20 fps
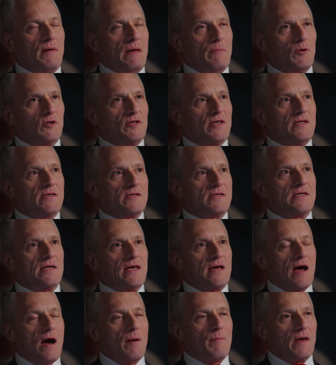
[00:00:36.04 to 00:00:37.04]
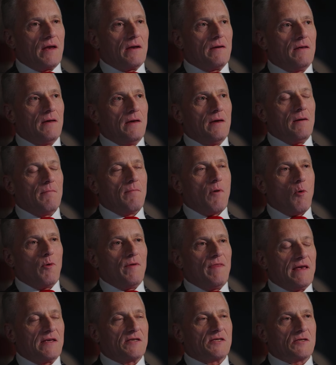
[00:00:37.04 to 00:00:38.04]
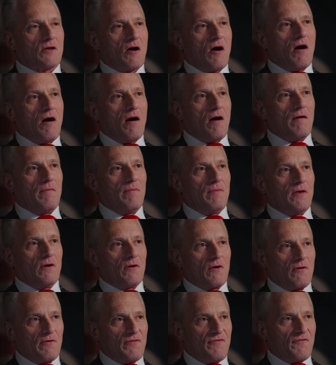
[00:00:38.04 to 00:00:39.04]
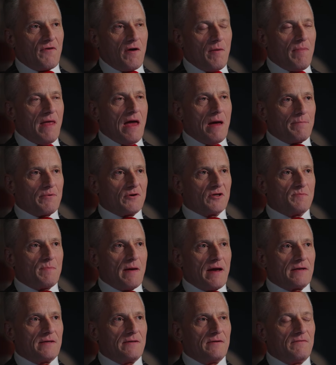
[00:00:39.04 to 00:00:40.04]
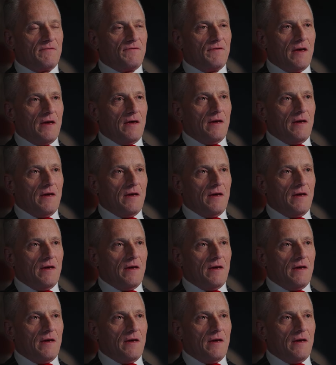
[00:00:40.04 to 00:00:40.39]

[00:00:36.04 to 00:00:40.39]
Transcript: people didn't see coming, but when they saw the Earth from that perspective,